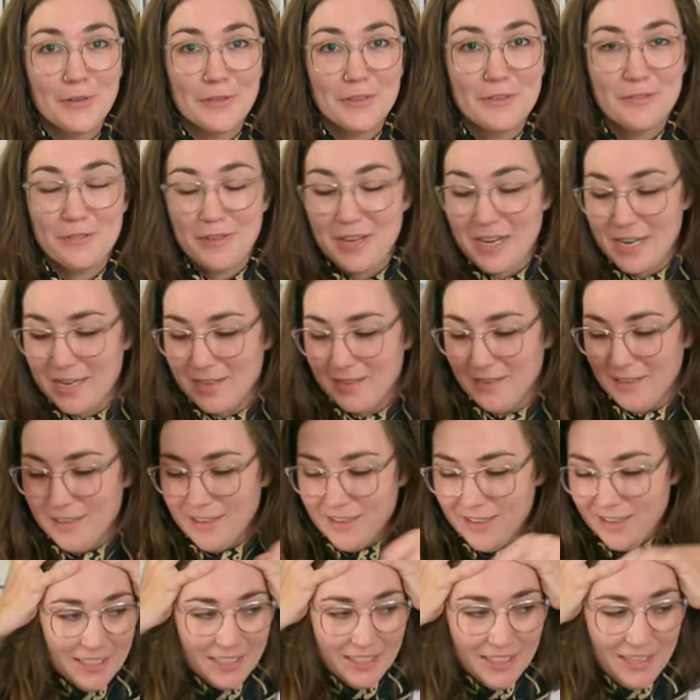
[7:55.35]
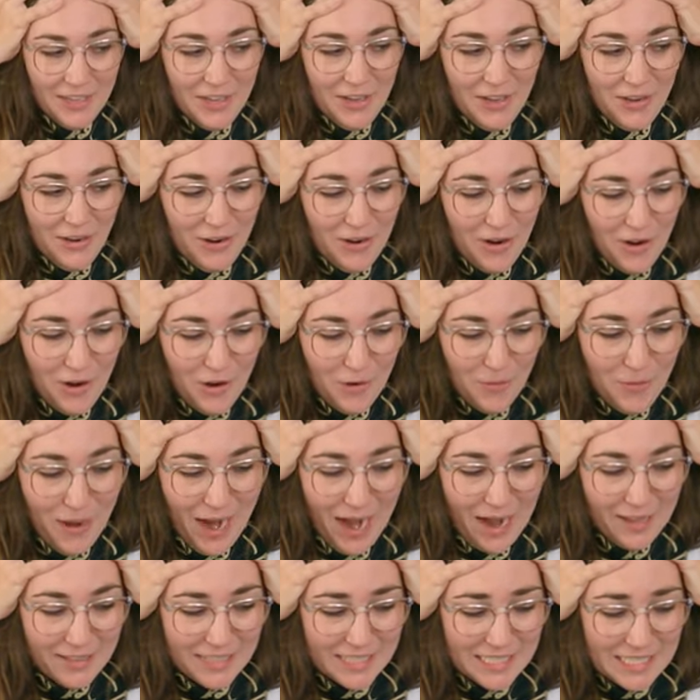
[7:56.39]
cold feet. Oh,
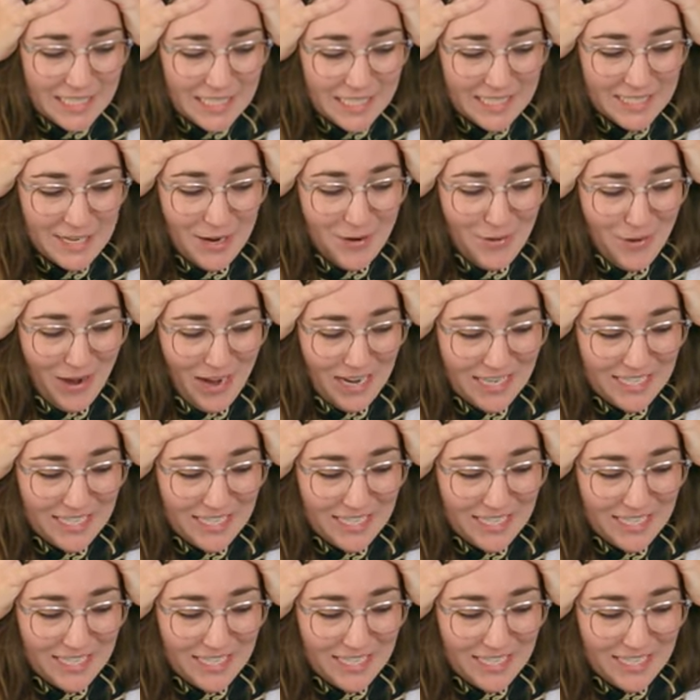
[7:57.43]
wow, this is so